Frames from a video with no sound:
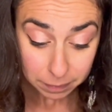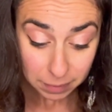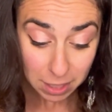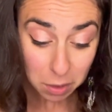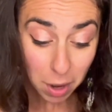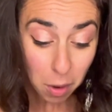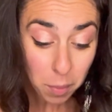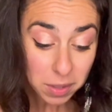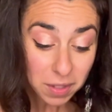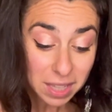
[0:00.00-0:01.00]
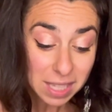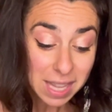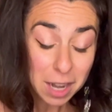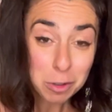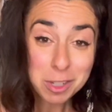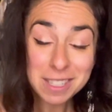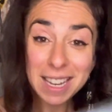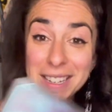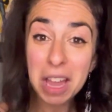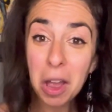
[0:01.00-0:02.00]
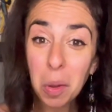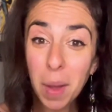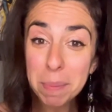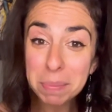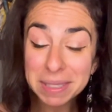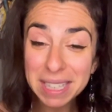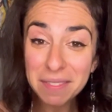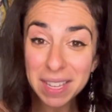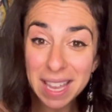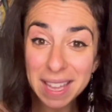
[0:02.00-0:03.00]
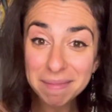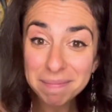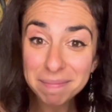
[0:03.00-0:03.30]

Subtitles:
You know, I almost feel like this energy is like not quite believing it.